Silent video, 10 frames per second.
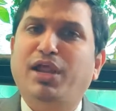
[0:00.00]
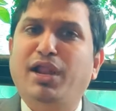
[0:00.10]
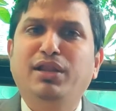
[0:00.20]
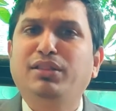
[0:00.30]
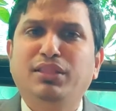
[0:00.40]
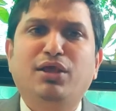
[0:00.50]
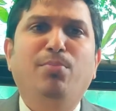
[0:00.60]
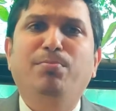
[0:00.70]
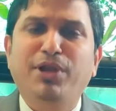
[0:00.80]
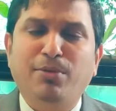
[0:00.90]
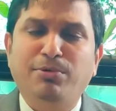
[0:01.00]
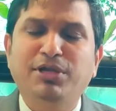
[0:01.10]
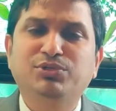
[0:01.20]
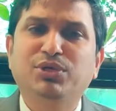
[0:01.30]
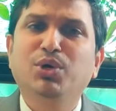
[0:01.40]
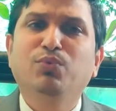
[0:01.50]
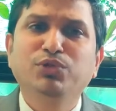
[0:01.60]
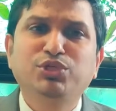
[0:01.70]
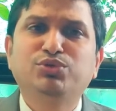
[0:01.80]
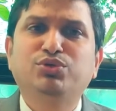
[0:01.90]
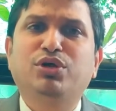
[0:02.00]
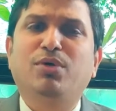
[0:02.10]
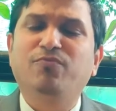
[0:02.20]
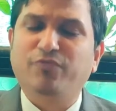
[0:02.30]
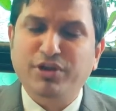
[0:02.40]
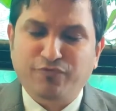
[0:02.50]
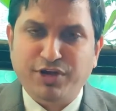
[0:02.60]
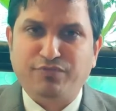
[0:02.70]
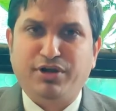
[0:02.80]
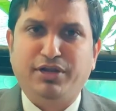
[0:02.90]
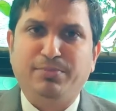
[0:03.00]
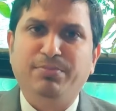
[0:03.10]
and the company updates, which used to come very frequently.